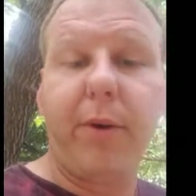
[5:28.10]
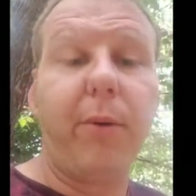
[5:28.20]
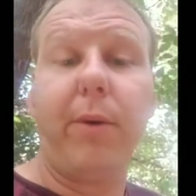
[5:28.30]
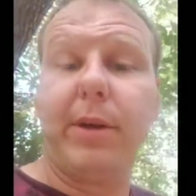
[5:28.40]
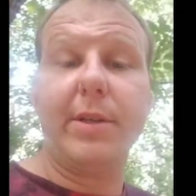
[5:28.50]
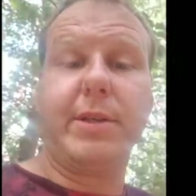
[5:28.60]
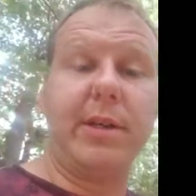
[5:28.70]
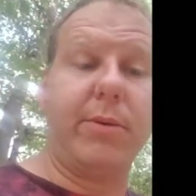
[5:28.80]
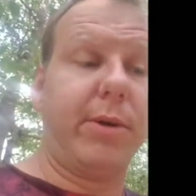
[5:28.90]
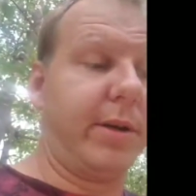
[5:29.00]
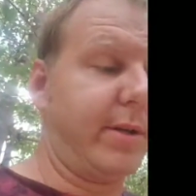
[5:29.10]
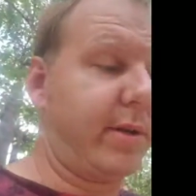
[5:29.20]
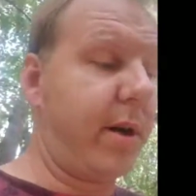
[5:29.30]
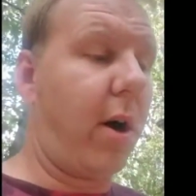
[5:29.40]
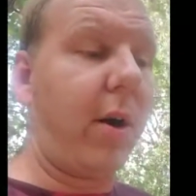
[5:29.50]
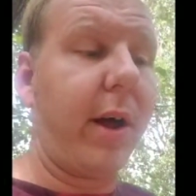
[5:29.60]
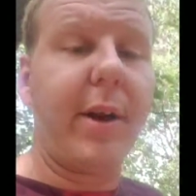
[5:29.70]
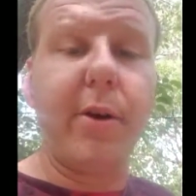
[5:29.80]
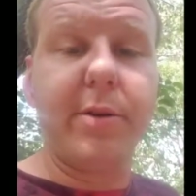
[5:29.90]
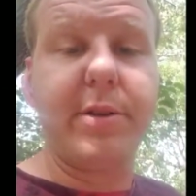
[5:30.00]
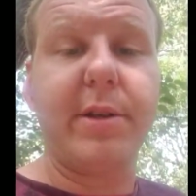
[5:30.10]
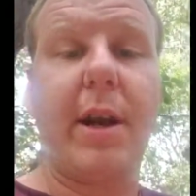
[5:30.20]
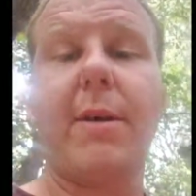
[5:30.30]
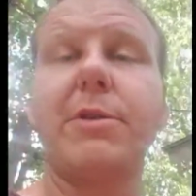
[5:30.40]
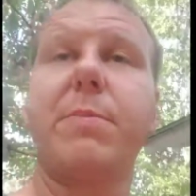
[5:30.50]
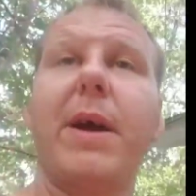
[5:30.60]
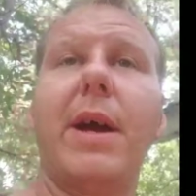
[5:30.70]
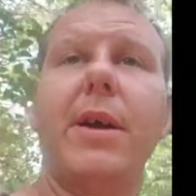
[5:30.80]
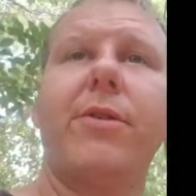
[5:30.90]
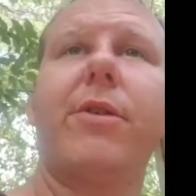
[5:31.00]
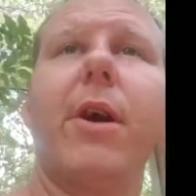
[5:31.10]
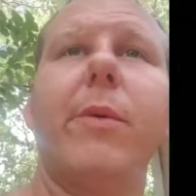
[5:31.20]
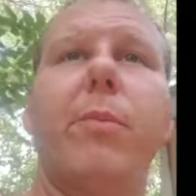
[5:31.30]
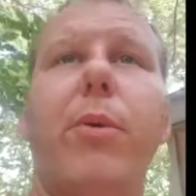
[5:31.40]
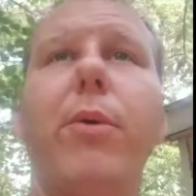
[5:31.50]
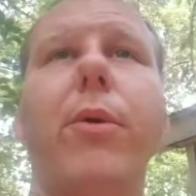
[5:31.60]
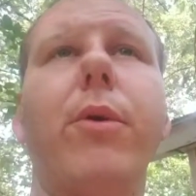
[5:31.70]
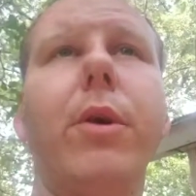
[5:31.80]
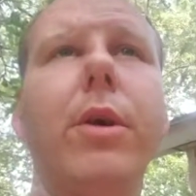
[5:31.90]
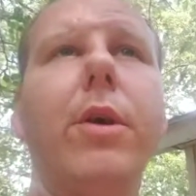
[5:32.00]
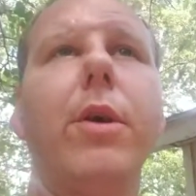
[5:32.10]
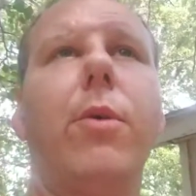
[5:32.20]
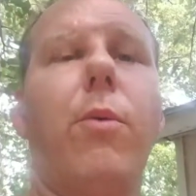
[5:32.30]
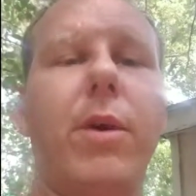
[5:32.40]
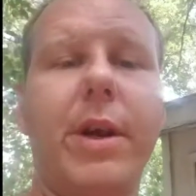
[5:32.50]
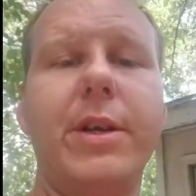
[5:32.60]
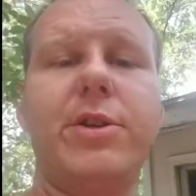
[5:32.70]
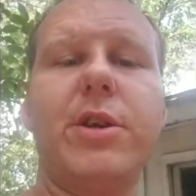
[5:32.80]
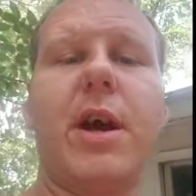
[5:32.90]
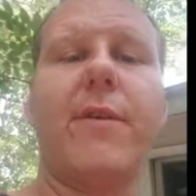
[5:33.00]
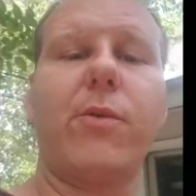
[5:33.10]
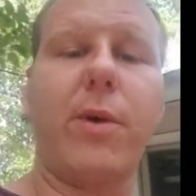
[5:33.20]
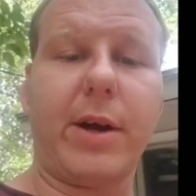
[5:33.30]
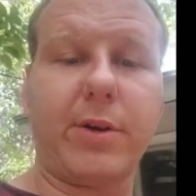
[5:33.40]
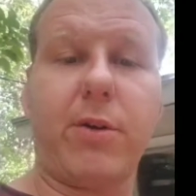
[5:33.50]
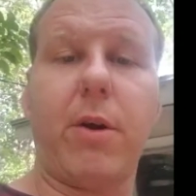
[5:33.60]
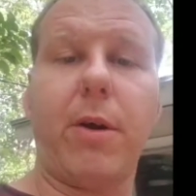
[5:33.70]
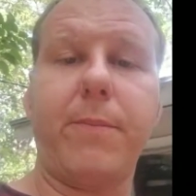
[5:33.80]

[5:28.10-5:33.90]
what his deal was. All I know is that I was paid to come and pull one engine out of a wrecked car.